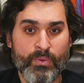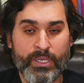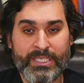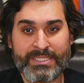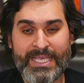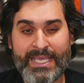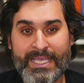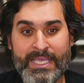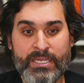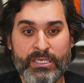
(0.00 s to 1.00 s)
what he's saying
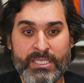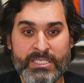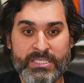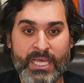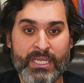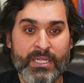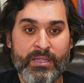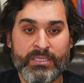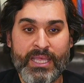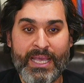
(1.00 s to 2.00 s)
here is that
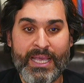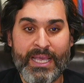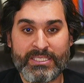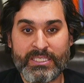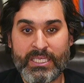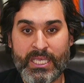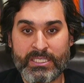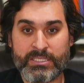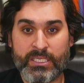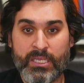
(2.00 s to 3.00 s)
the SEC
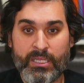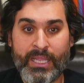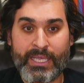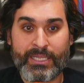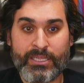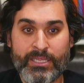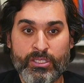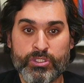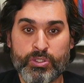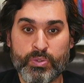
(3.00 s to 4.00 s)
is likely
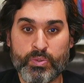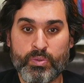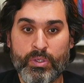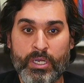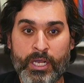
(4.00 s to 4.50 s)
going to